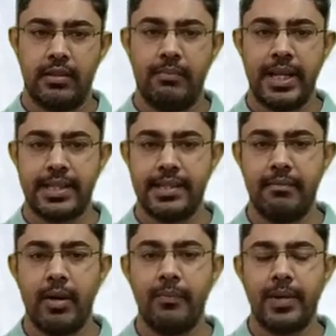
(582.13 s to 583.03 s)

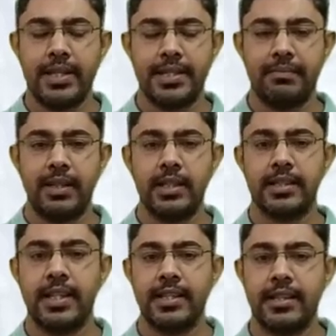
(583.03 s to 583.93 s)
maximum principal
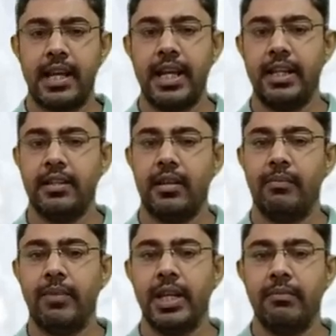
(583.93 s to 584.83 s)
stress and
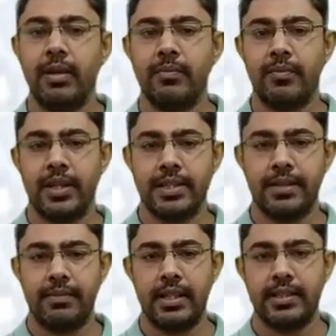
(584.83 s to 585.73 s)
minimum
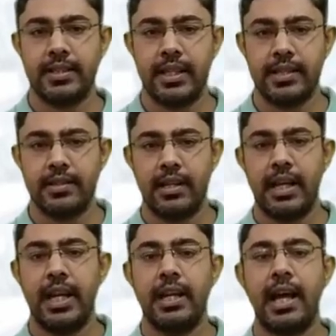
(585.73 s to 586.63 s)
principal stress
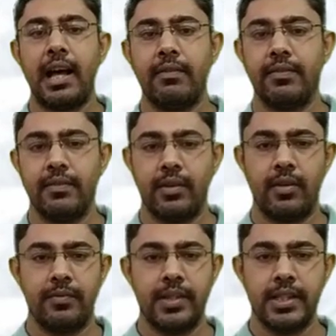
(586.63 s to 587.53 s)
and half
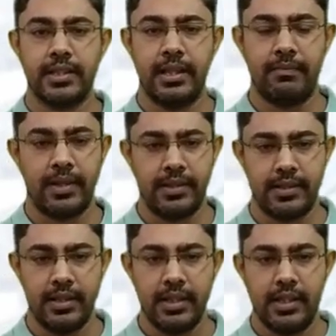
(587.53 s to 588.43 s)
of this
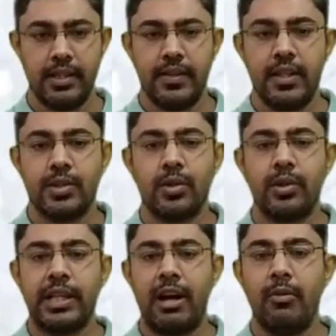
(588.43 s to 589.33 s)
difference.
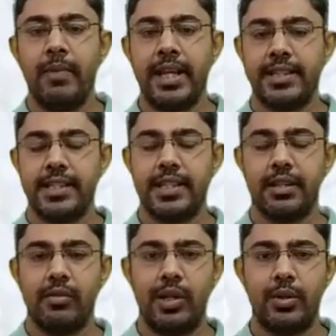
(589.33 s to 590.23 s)
So tau max is
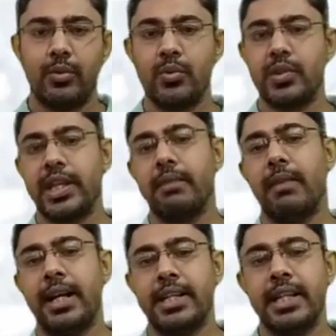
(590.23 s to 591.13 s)
equal to
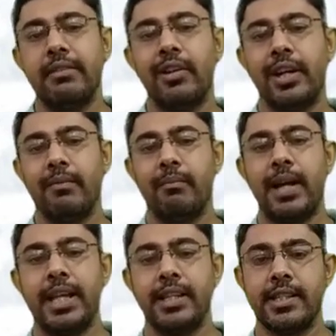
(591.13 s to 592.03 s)
sigma T1
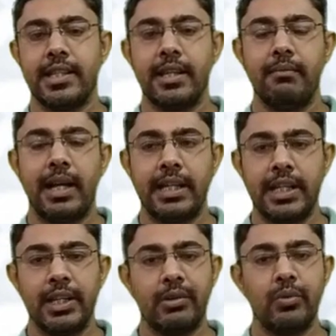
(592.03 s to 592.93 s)
minus sigma
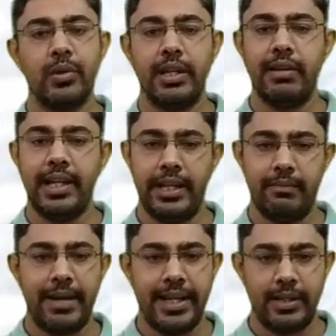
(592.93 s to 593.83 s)
T2
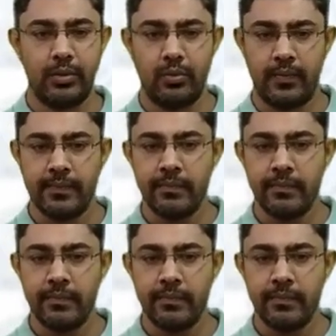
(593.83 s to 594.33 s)
divided by 2.